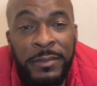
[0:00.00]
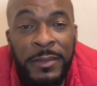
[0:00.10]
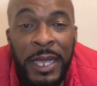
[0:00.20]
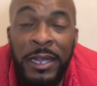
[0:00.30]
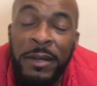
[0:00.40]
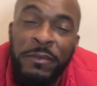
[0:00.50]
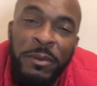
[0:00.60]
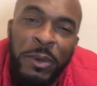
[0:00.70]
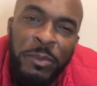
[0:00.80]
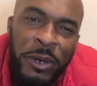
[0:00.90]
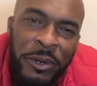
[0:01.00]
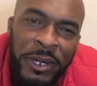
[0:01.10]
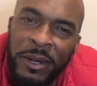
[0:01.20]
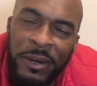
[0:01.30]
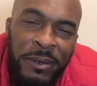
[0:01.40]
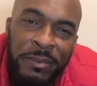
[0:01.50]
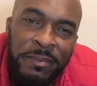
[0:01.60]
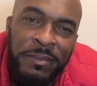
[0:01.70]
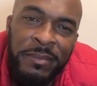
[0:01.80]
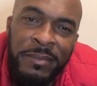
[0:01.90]
I come from a broken home.
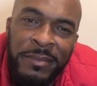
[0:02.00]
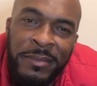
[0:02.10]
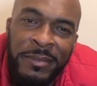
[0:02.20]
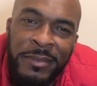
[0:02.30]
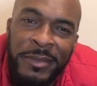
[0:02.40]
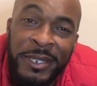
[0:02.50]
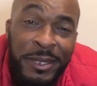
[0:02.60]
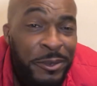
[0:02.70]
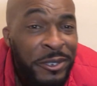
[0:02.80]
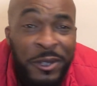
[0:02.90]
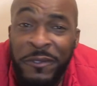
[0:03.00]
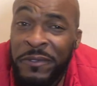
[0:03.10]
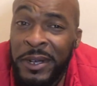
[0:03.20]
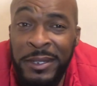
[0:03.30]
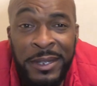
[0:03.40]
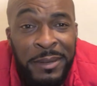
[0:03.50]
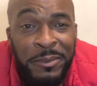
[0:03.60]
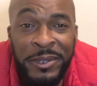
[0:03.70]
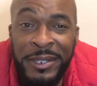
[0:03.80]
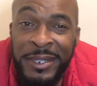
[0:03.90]
Shit was so fucked
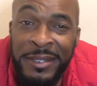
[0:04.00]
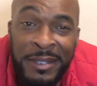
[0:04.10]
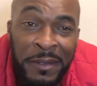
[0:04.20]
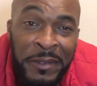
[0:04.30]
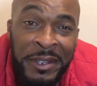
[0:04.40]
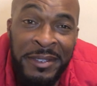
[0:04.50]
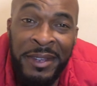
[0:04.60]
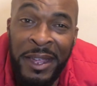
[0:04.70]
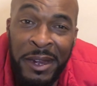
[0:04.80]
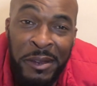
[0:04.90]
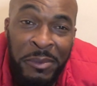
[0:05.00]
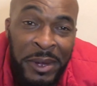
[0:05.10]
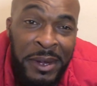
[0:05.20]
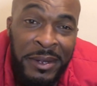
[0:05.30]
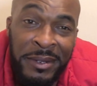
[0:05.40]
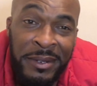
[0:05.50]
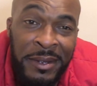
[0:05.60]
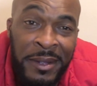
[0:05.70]
up with these 70s and 80s parents.